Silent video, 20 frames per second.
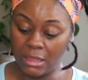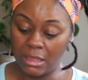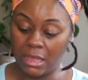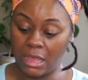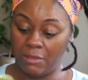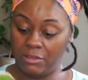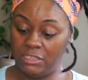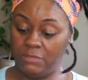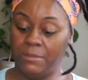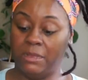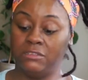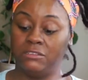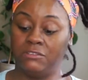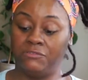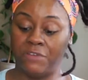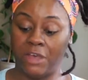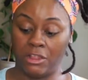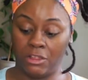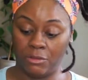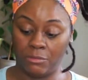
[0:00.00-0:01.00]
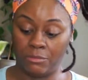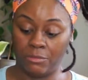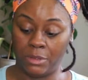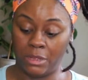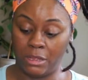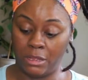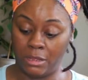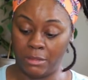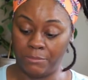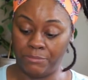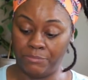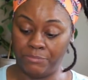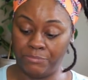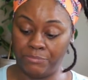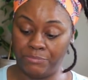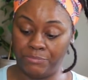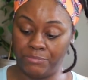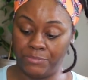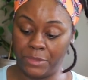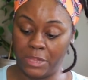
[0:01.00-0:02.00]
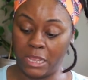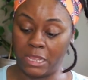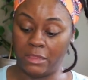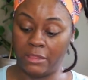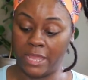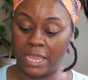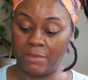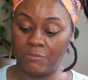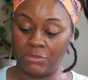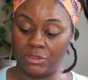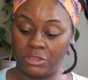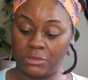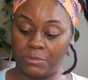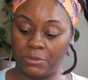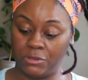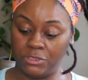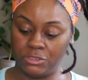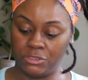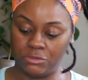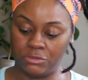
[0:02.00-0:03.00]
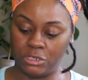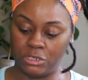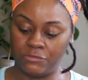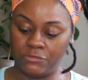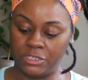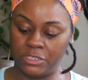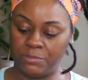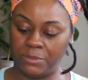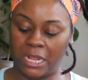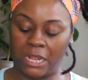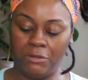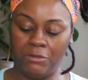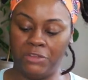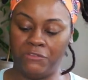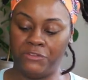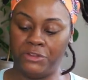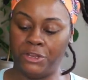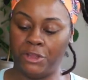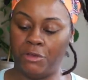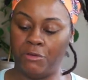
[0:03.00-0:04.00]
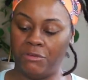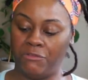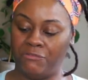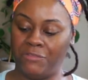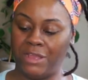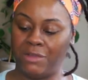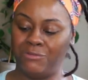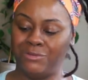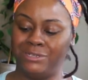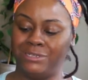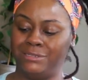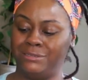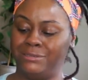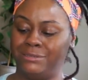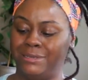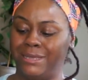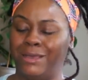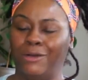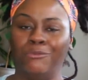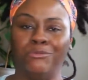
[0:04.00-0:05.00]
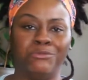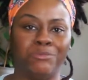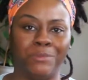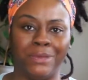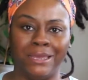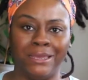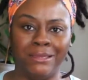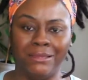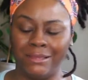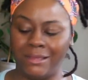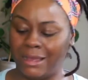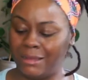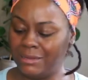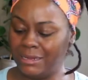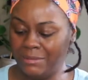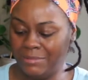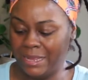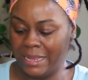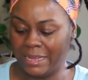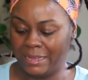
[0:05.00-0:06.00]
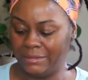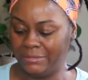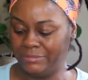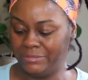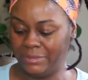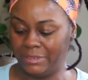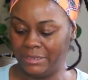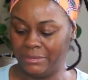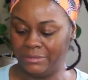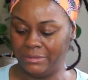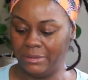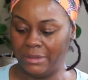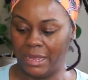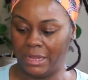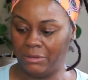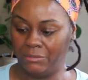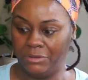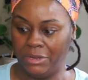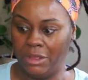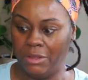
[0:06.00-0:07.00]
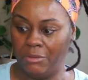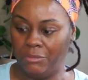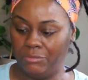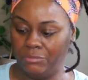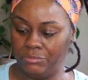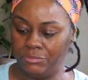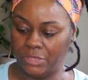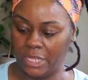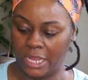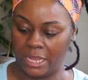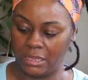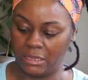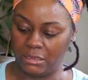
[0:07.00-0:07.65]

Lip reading: I was about to file a claim with the Postal Service, but I don't even know if that would have helped me. I don't know. Like,